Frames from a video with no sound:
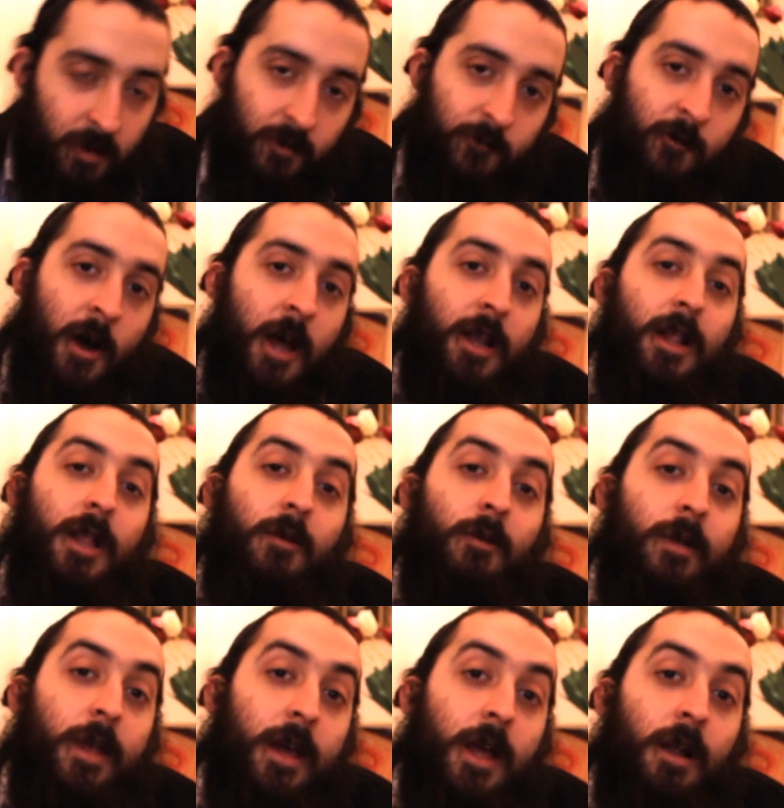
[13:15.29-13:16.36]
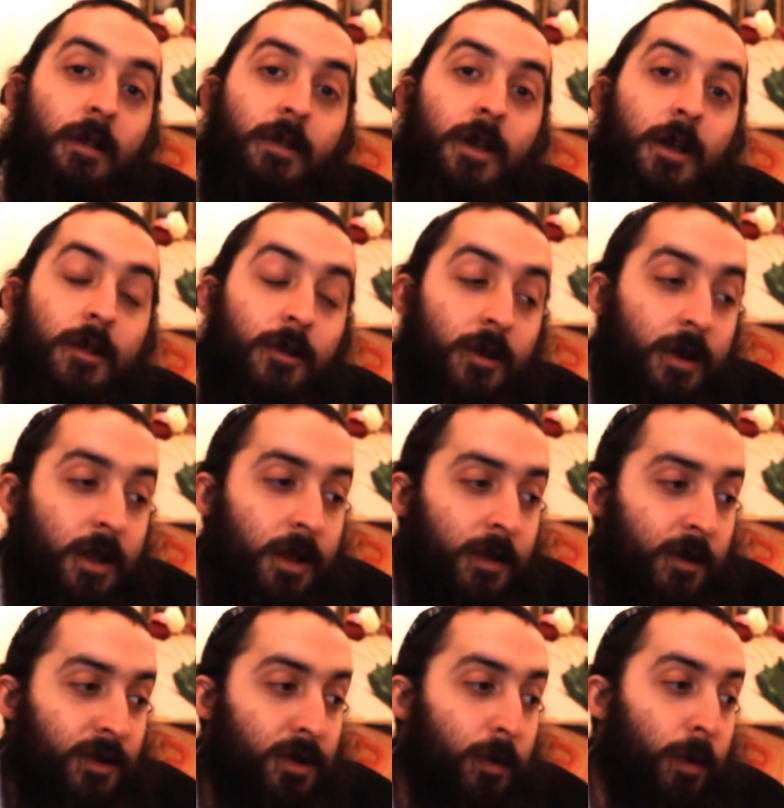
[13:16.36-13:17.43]
finally, when they get on the internet and
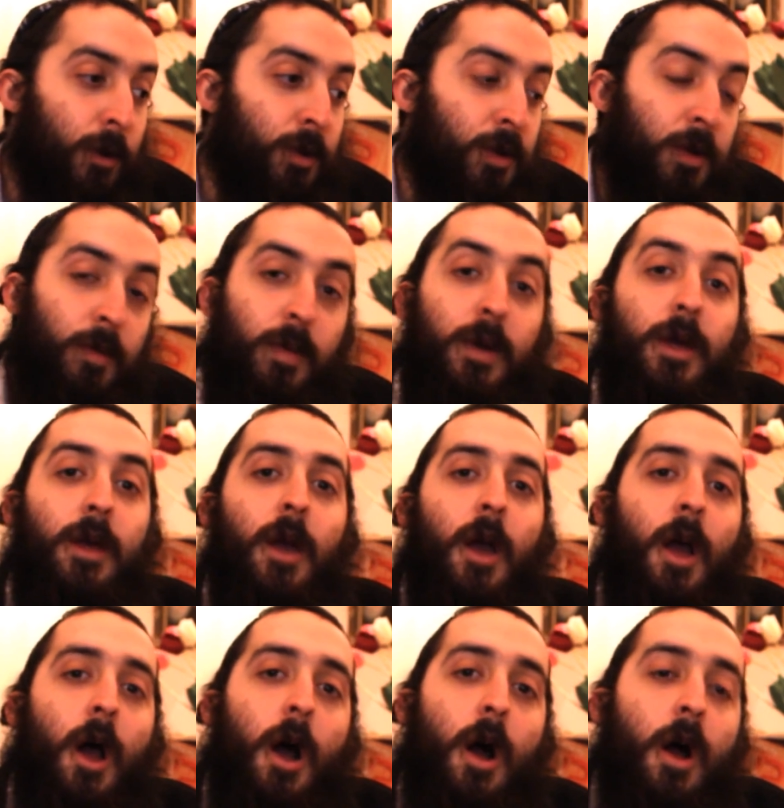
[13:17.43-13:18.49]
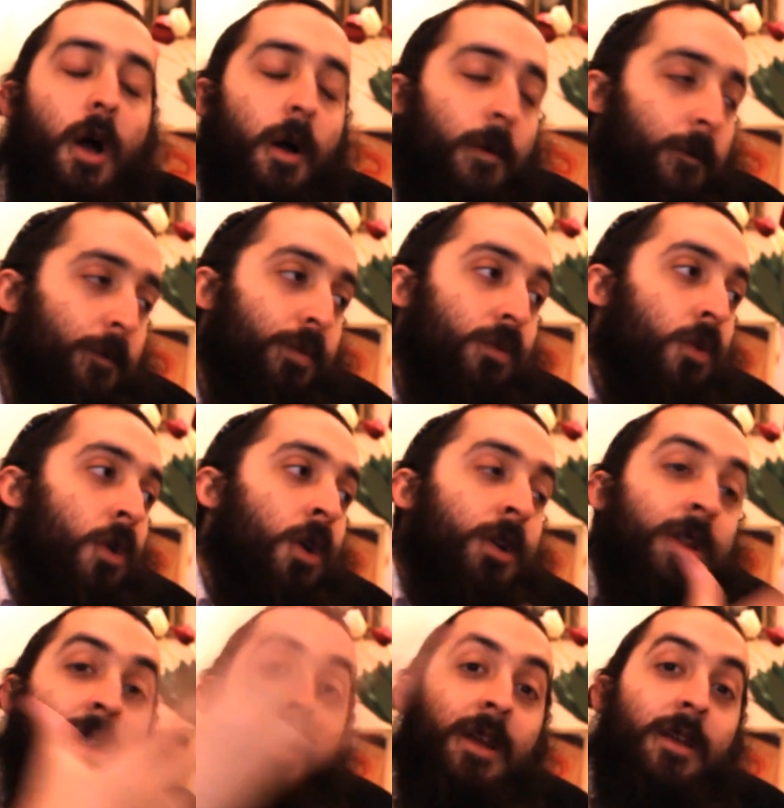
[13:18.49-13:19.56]
they're supposed to be
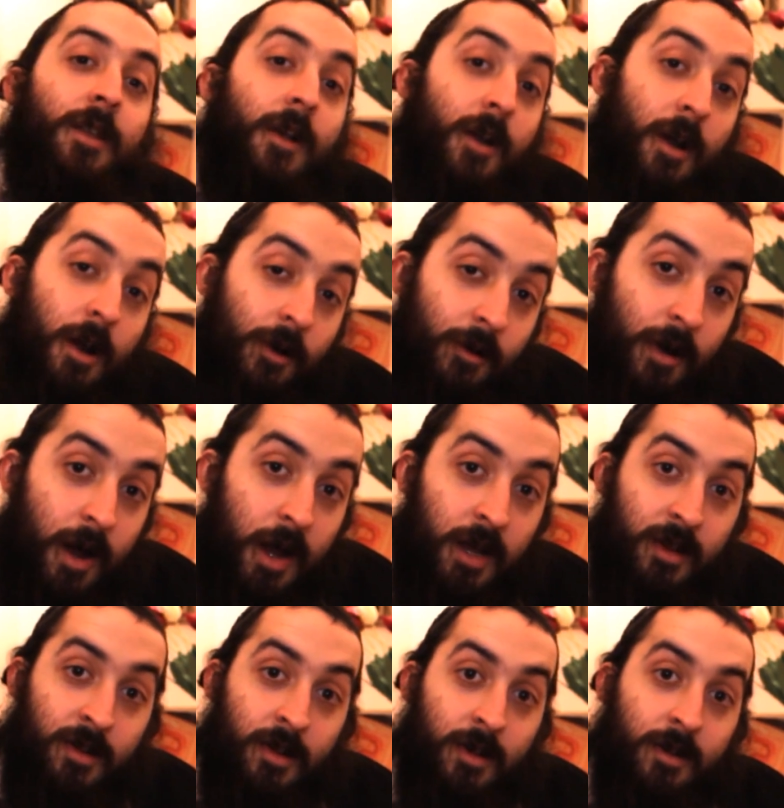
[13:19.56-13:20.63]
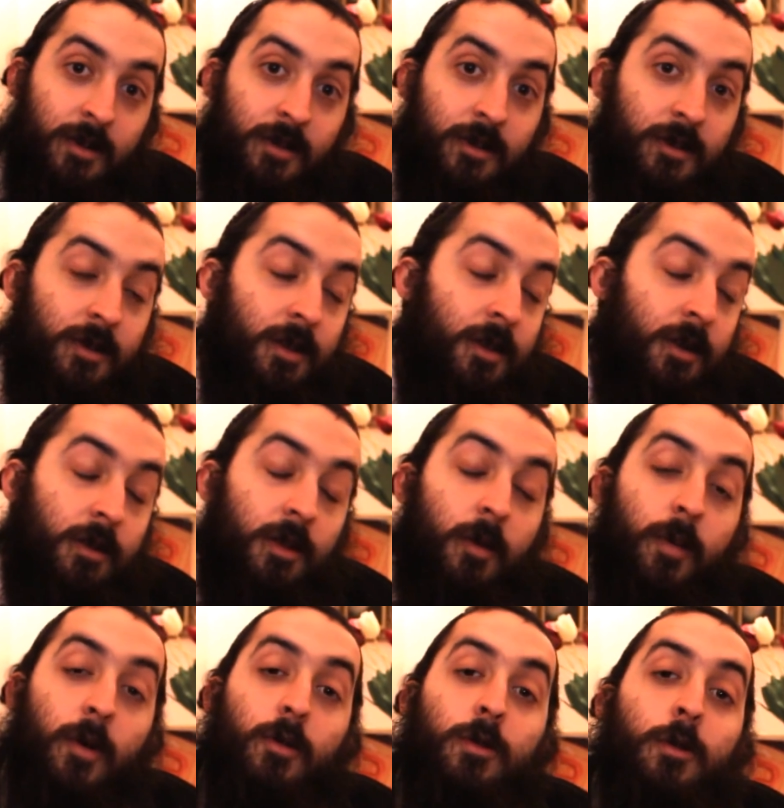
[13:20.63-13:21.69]
broadening their horizons, they're
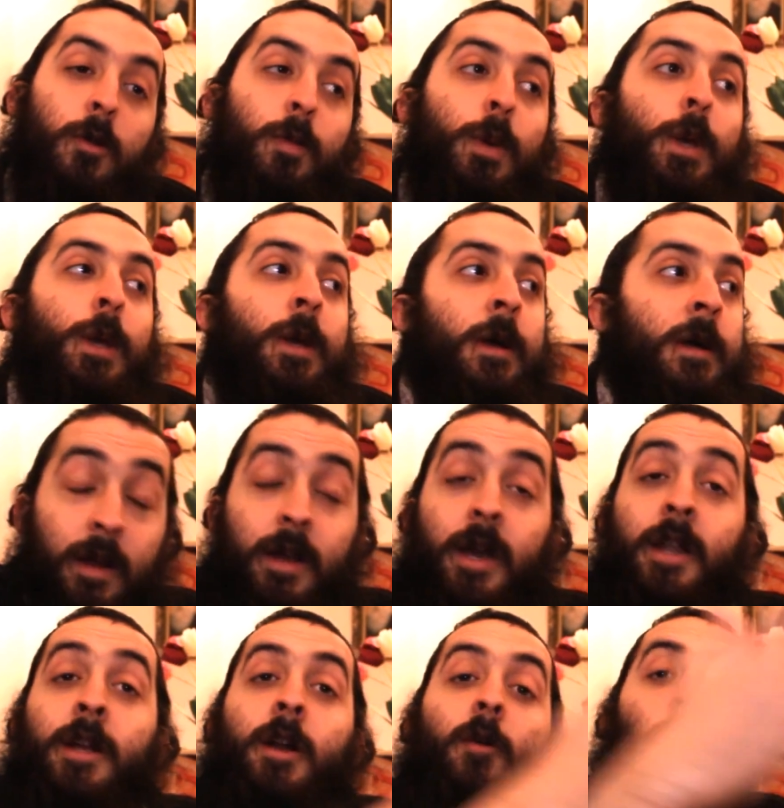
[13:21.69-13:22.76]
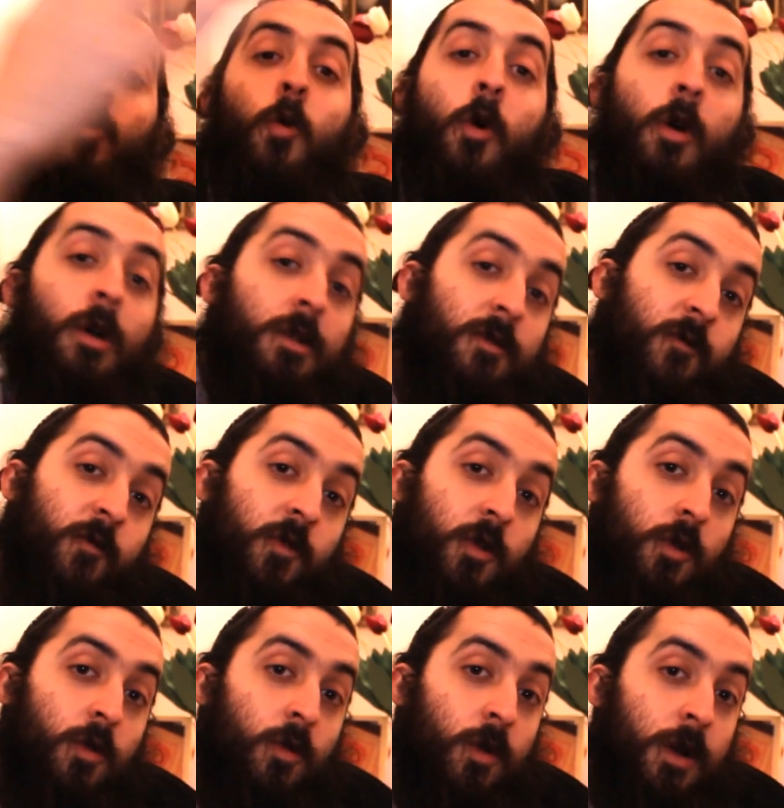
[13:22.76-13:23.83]
supposed to be getting a world
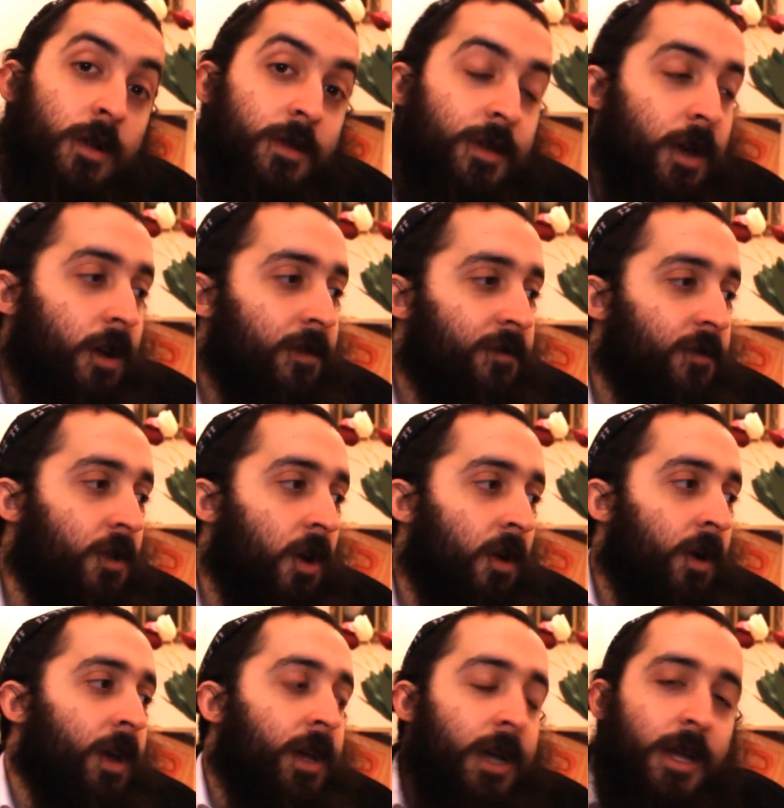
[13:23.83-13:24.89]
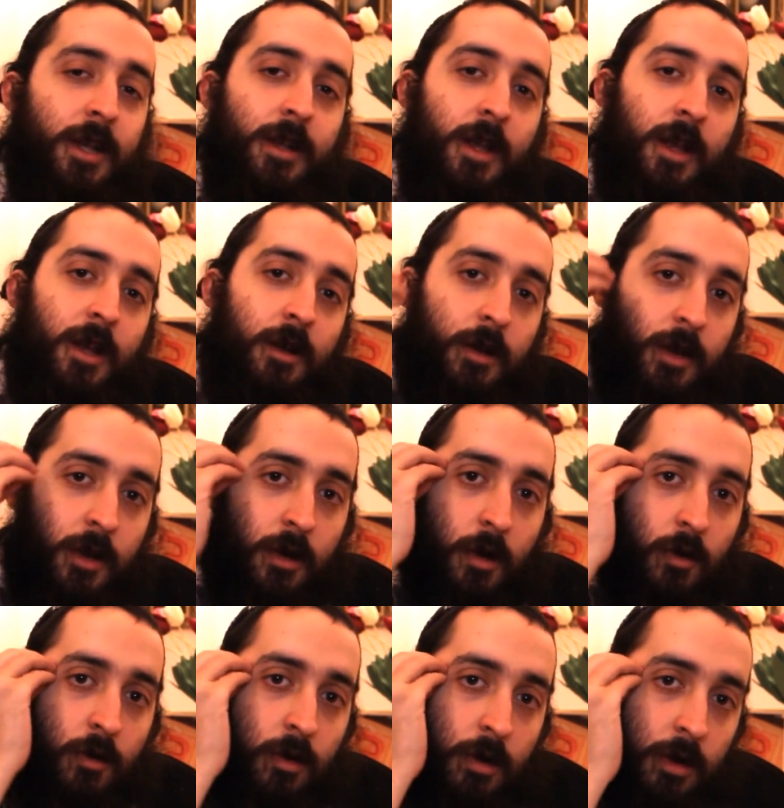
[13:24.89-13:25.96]
view instead of going and, uh, you
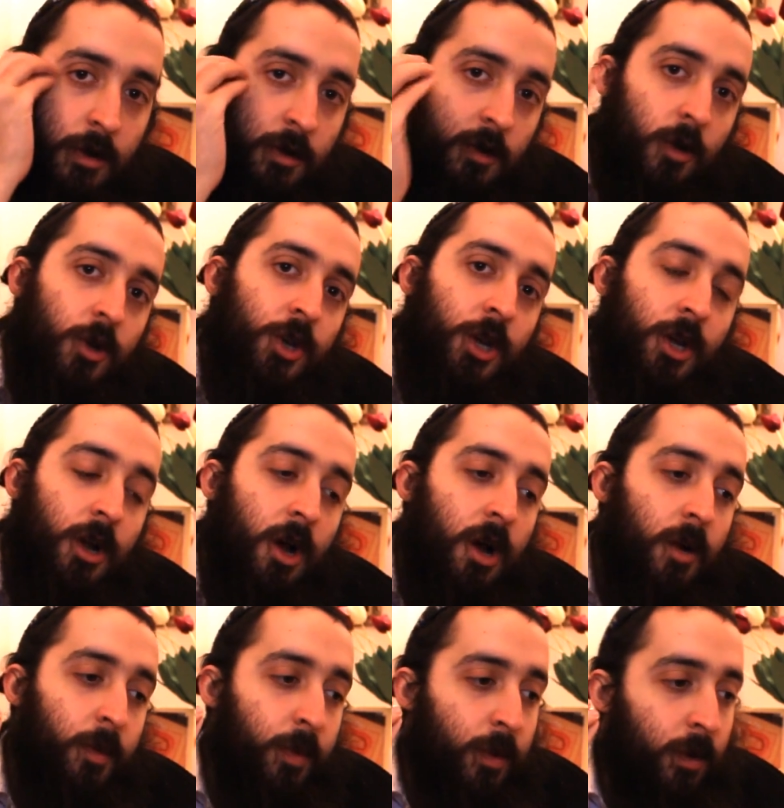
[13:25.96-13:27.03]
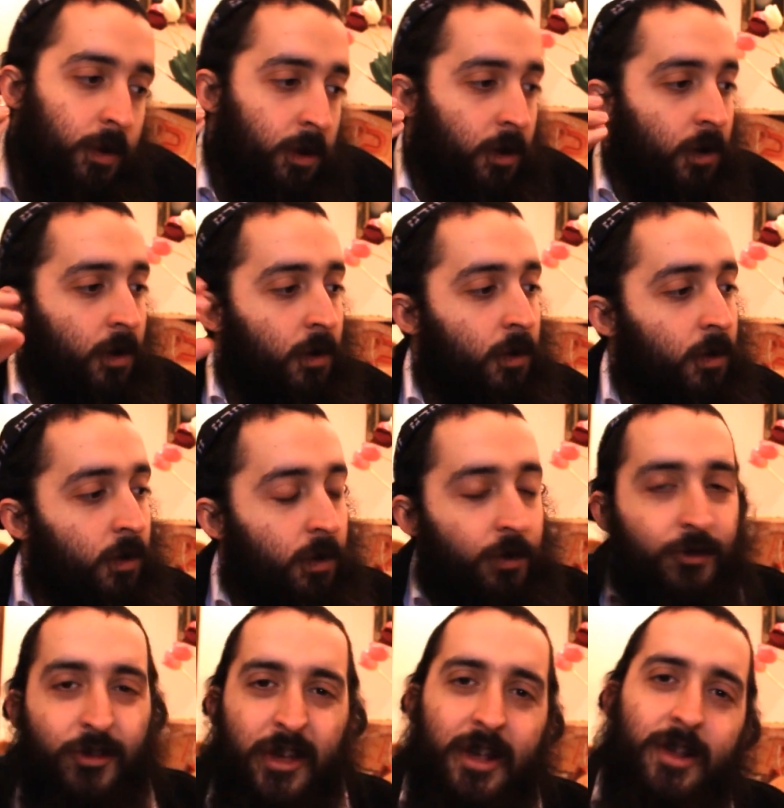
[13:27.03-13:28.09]
know, searching up, you know,
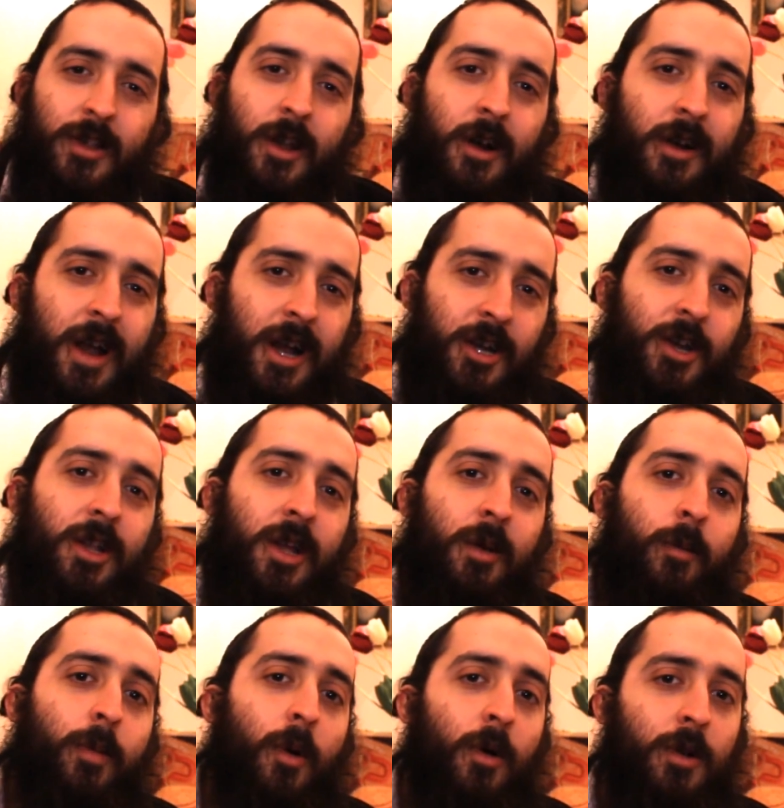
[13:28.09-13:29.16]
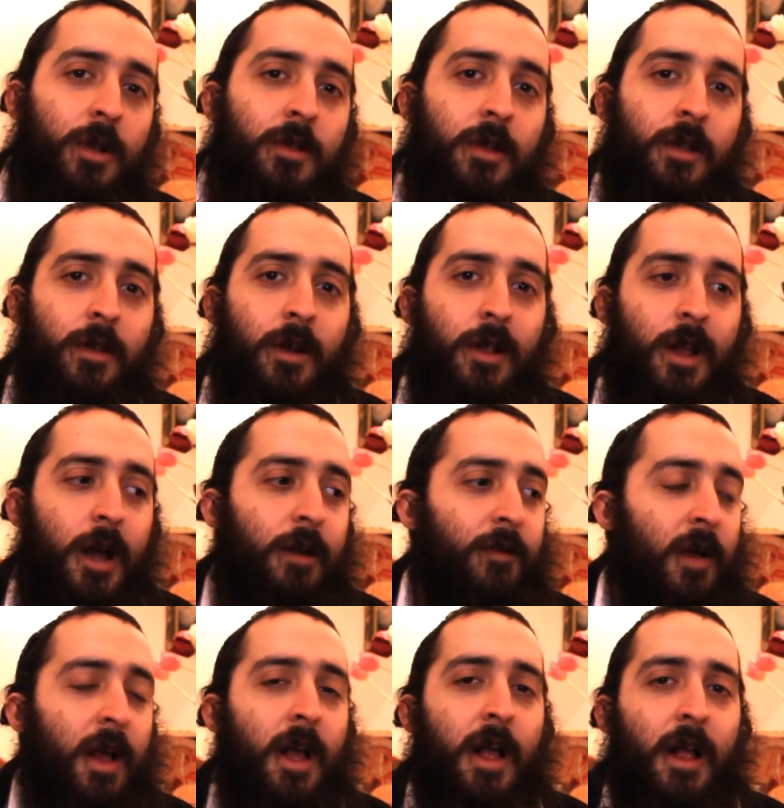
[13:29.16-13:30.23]
things that are actually important in their life.